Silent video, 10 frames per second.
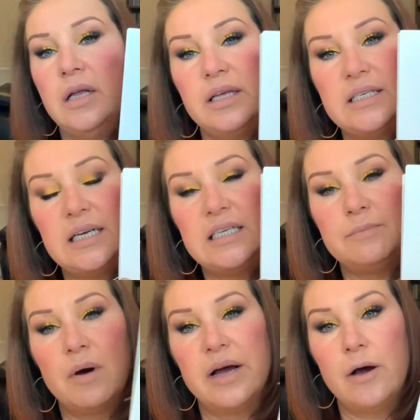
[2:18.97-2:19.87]
This is
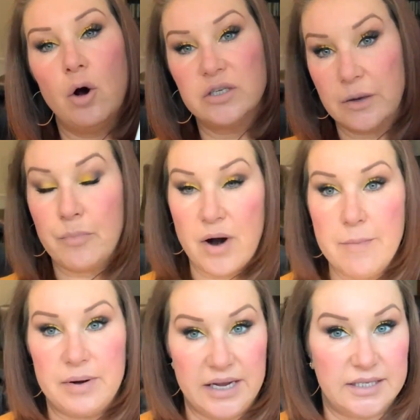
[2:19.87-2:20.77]
my Hozza
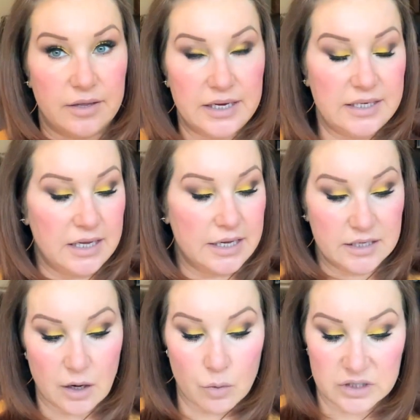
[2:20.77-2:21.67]
prep list. So these are the
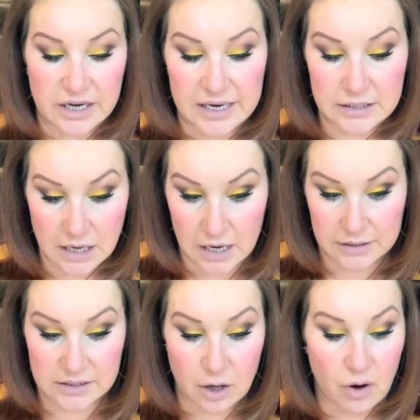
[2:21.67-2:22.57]
things I want to get
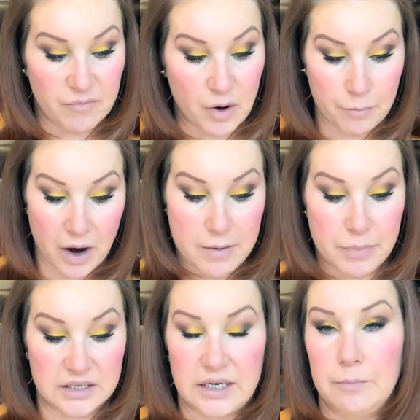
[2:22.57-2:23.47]
done. So I've put buy
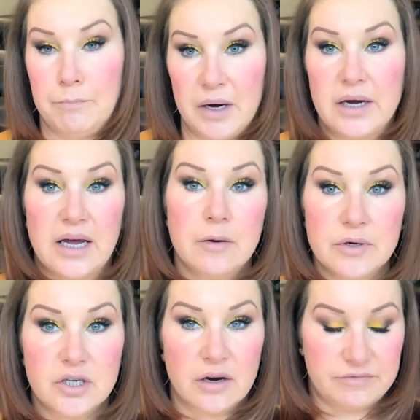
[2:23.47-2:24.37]
Buggy,
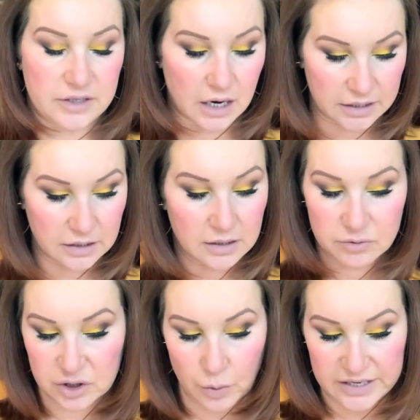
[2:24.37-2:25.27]
which I've done,
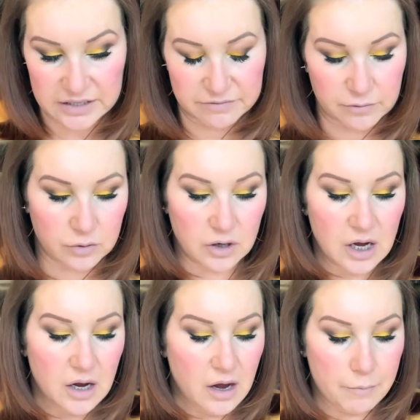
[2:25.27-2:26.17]
just waiting for.
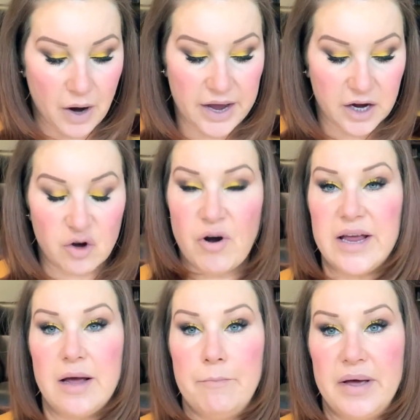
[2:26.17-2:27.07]
Buy a
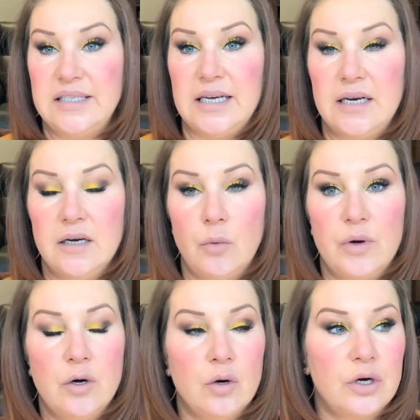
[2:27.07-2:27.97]
crate and bedding.
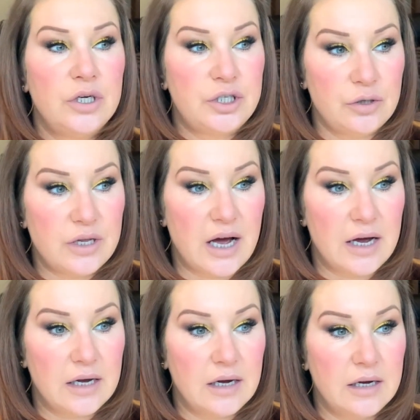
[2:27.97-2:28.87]
We're not going to do
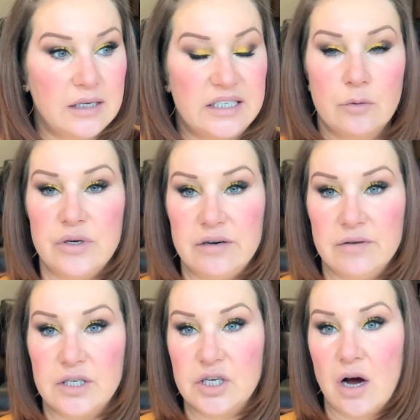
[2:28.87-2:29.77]
that until
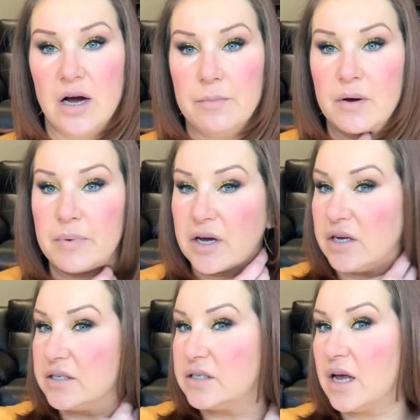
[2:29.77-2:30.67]
nearer the time
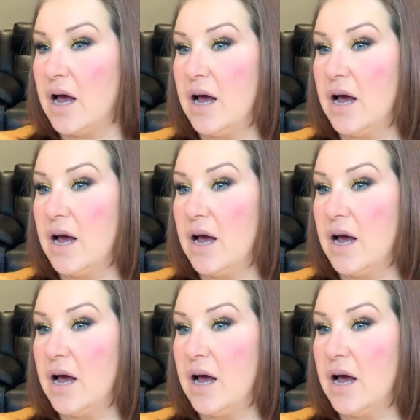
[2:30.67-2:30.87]
because